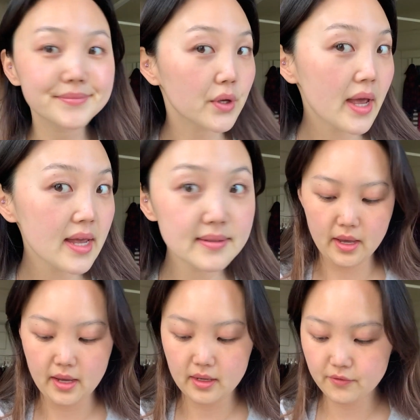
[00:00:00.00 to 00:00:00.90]
Okay,
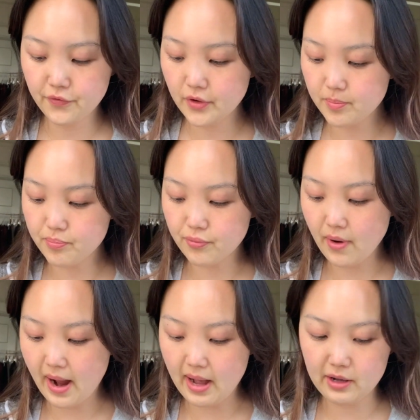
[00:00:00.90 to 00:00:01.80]
and for
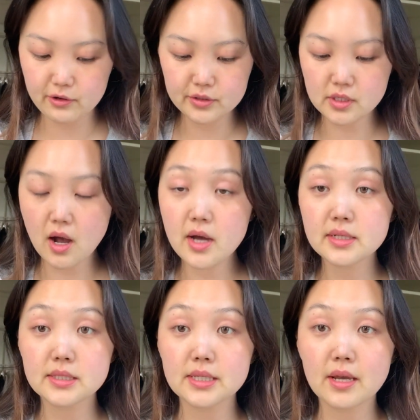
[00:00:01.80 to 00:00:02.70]
brows,
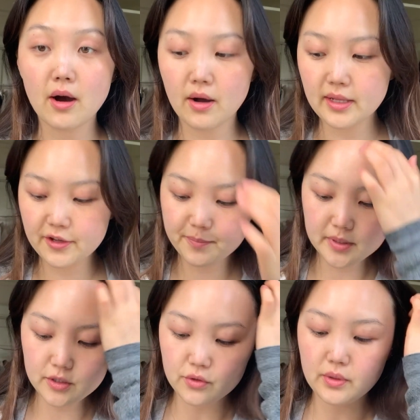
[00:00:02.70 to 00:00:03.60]
honestly, all I've
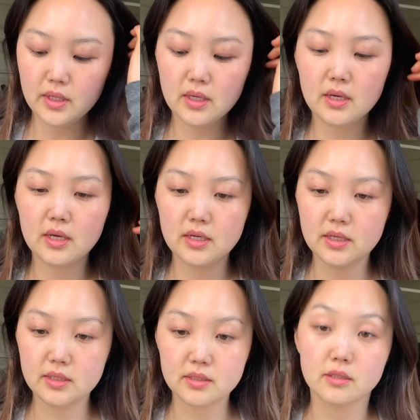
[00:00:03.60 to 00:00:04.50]
been doing
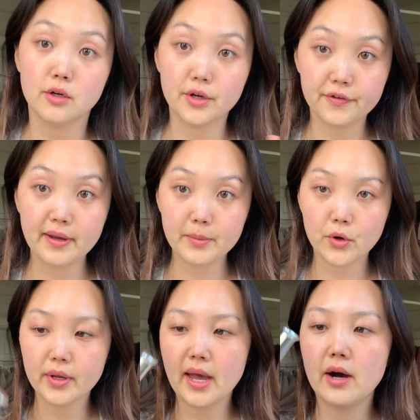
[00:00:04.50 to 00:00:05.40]
is, if I'm
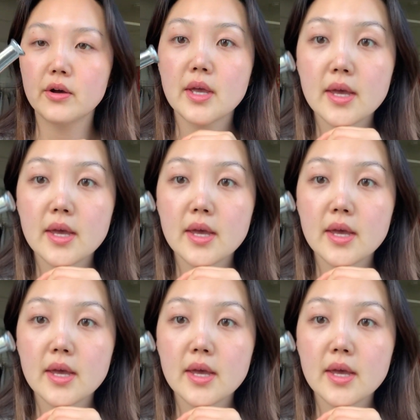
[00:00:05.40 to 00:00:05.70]
going out,